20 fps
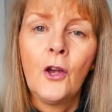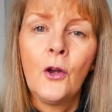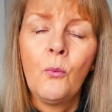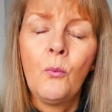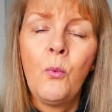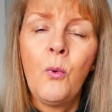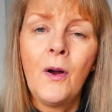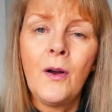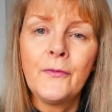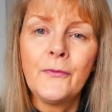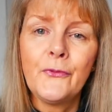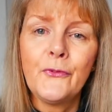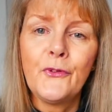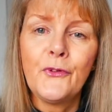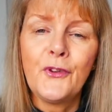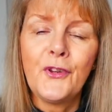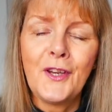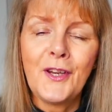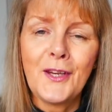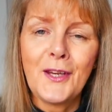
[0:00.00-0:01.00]
One
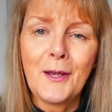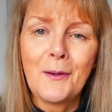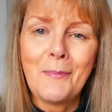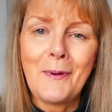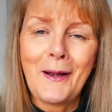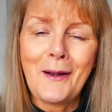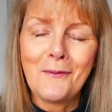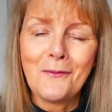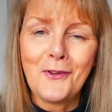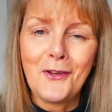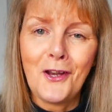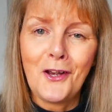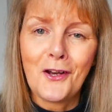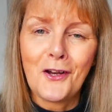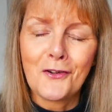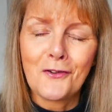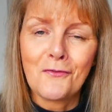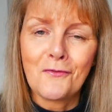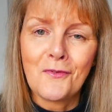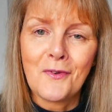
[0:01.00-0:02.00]
thing about The
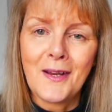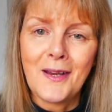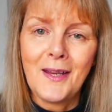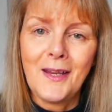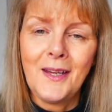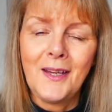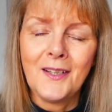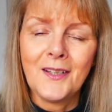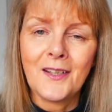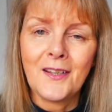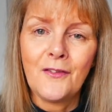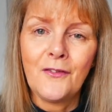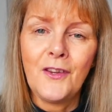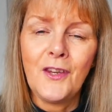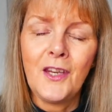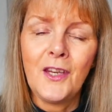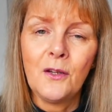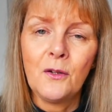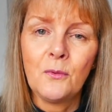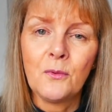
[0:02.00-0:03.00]
Ordinary is
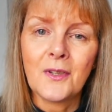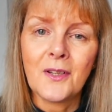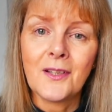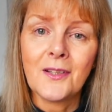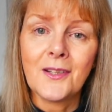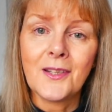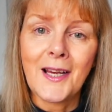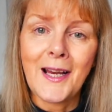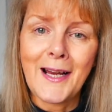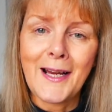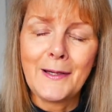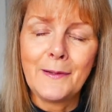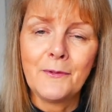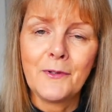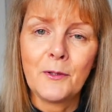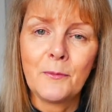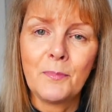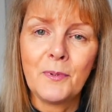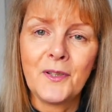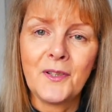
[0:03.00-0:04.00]
they use type
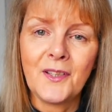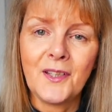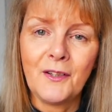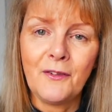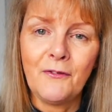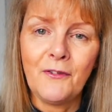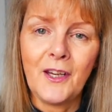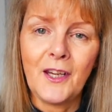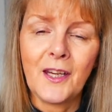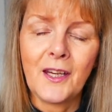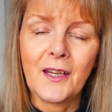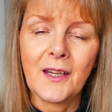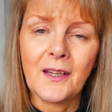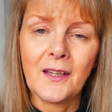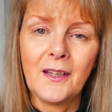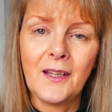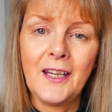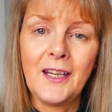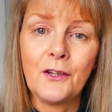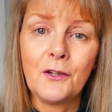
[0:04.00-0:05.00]
specific
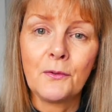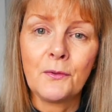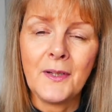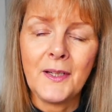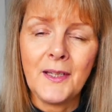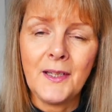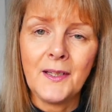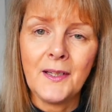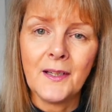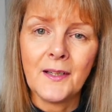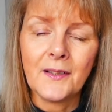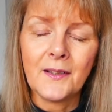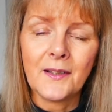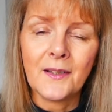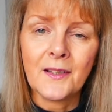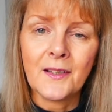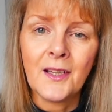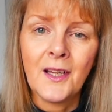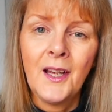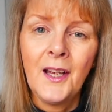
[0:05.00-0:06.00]

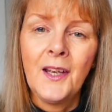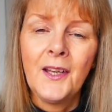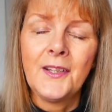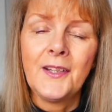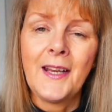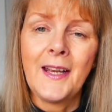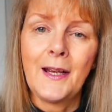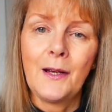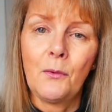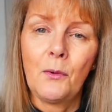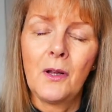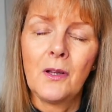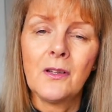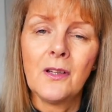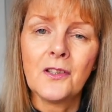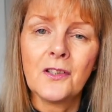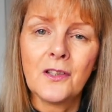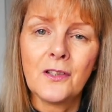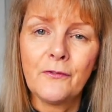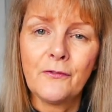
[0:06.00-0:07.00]
ingredients. Now a
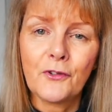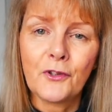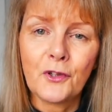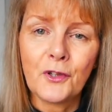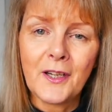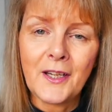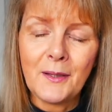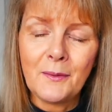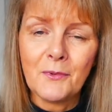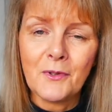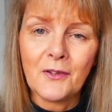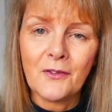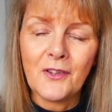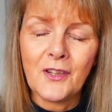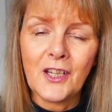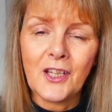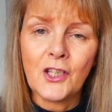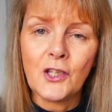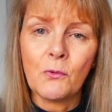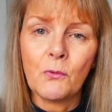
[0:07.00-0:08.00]
lot of creams and
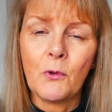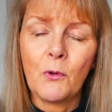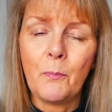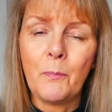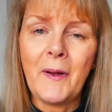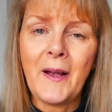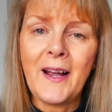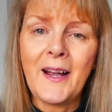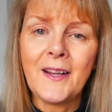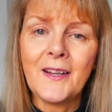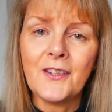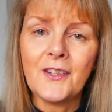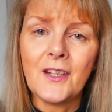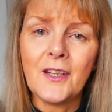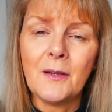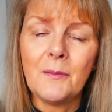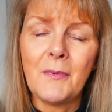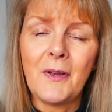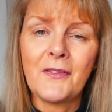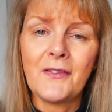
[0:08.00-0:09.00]
things, you will buy
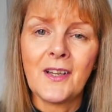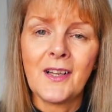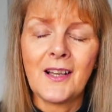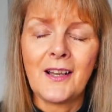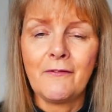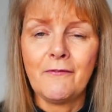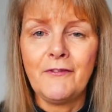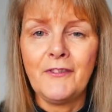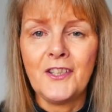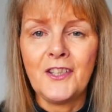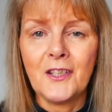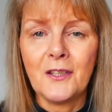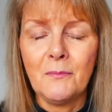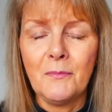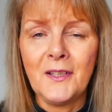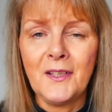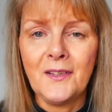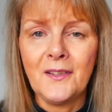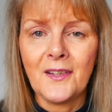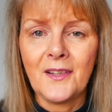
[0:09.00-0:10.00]
them and they'll have
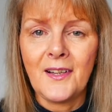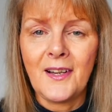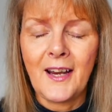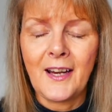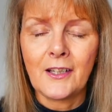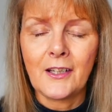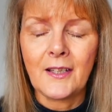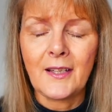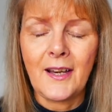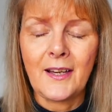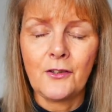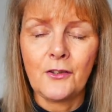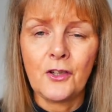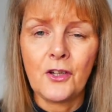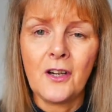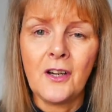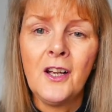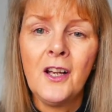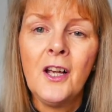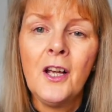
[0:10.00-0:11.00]
vitamins in,
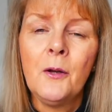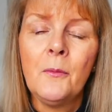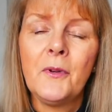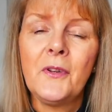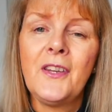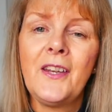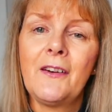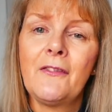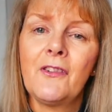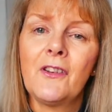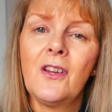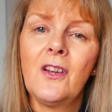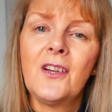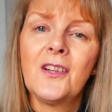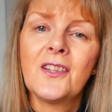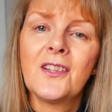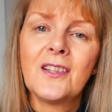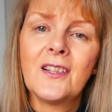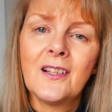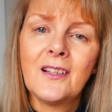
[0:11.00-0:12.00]
etc., but they have a lot
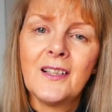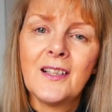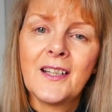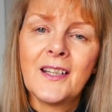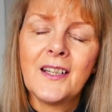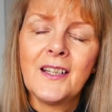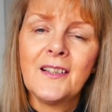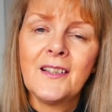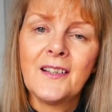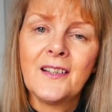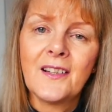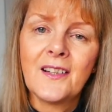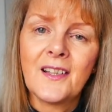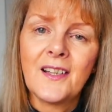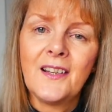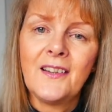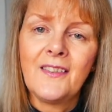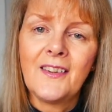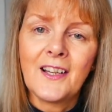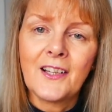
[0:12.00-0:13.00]
of silicons
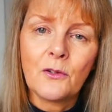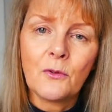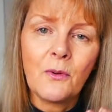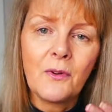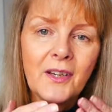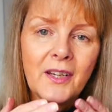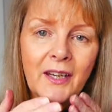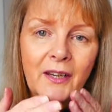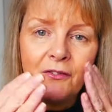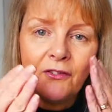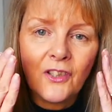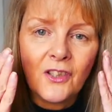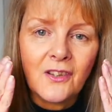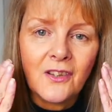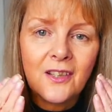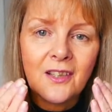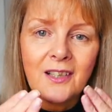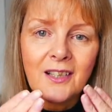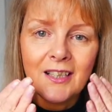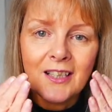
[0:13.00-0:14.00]
in. That's what gives you
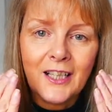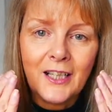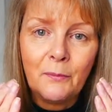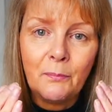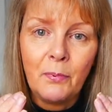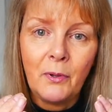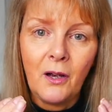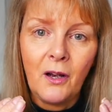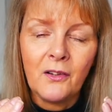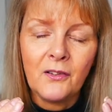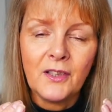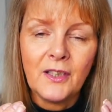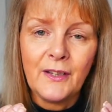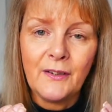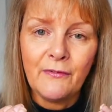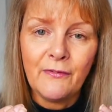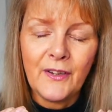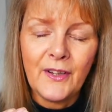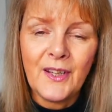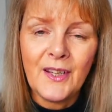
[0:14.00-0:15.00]
the slip on
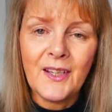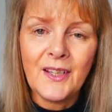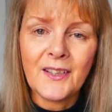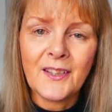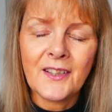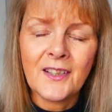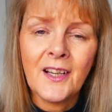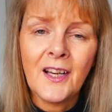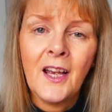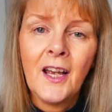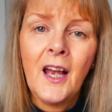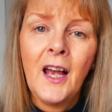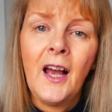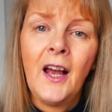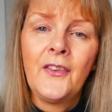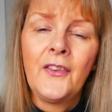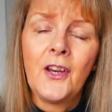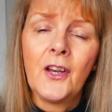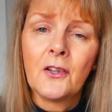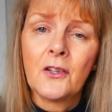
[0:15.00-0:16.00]
your face,
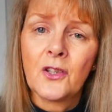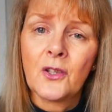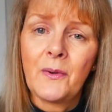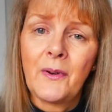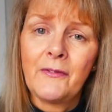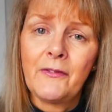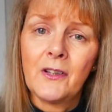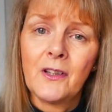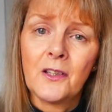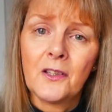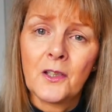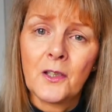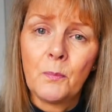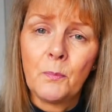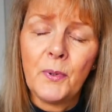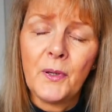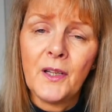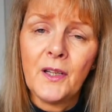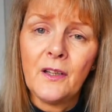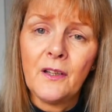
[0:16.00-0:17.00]
and they also have a lot
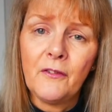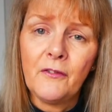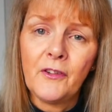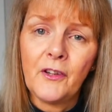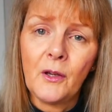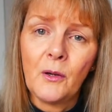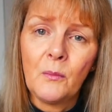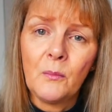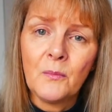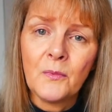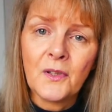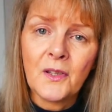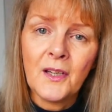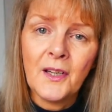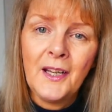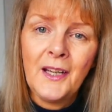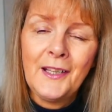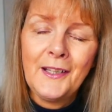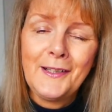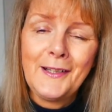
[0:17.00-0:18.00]
of perfumes.
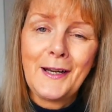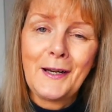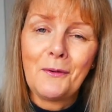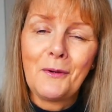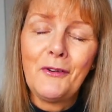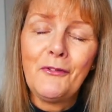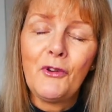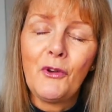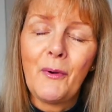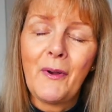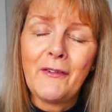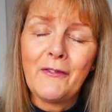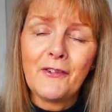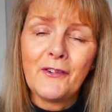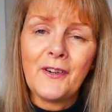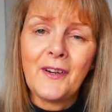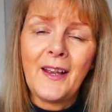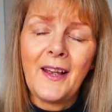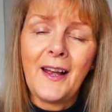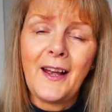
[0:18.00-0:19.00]
Now if you
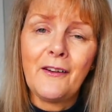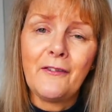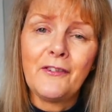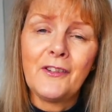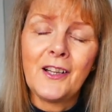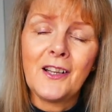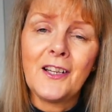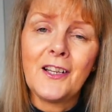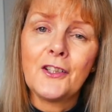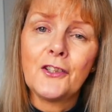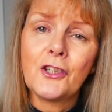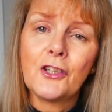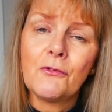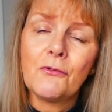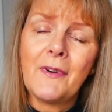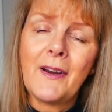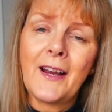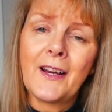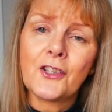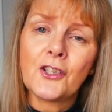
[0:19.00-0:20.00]
ever have an allergic
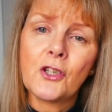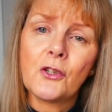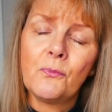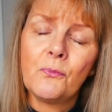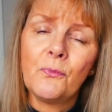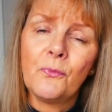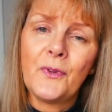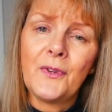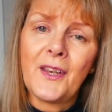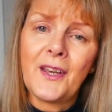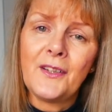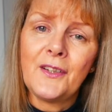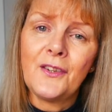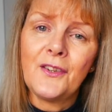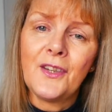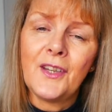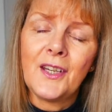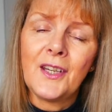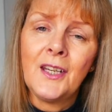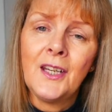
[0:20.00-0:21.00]
reaction with
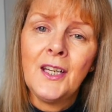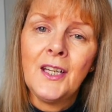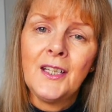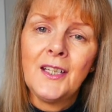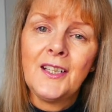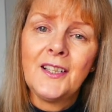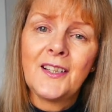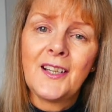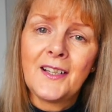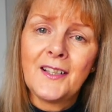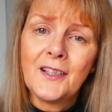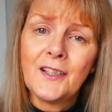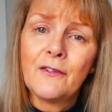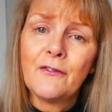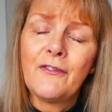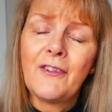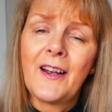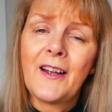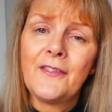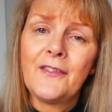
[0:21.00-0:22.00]
anything, you tend to
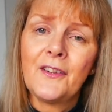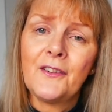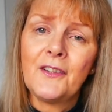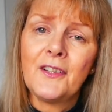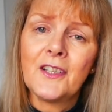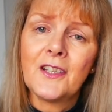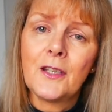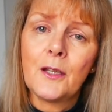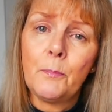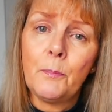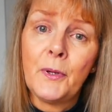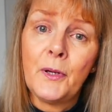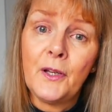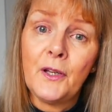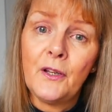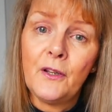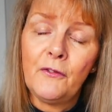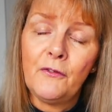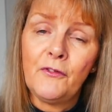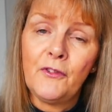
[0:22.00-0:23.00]
find that it's the
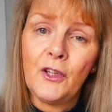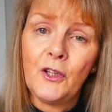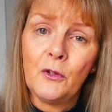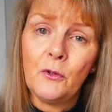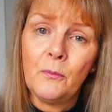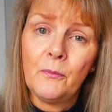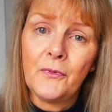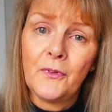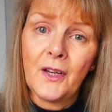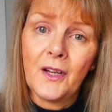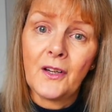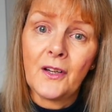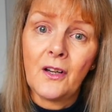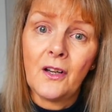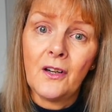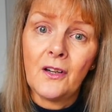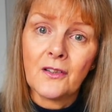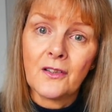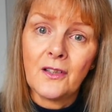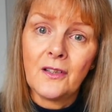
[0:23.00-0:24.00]
perfume that are
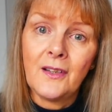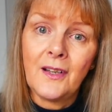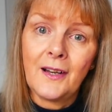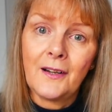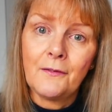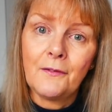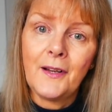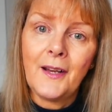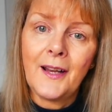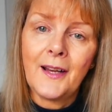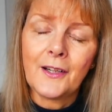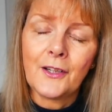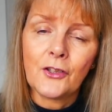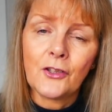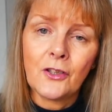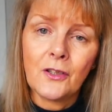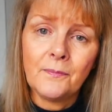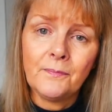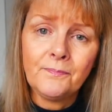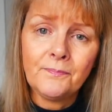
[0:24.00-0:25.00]
causing that
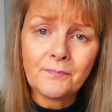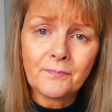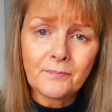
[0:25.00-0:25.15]
reaction.